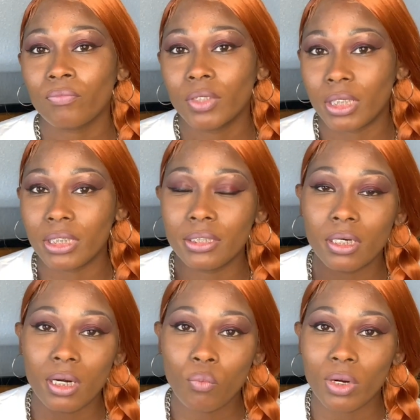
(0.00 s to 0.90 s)
get it
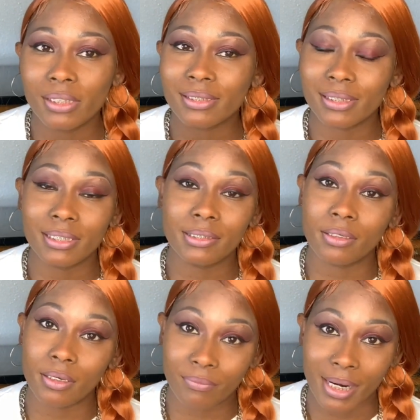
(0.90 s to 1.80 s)
done once and get it
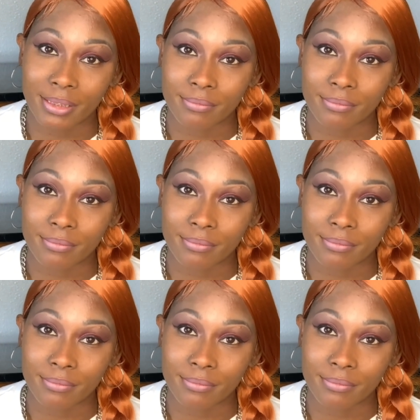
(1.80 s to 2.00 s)
done right.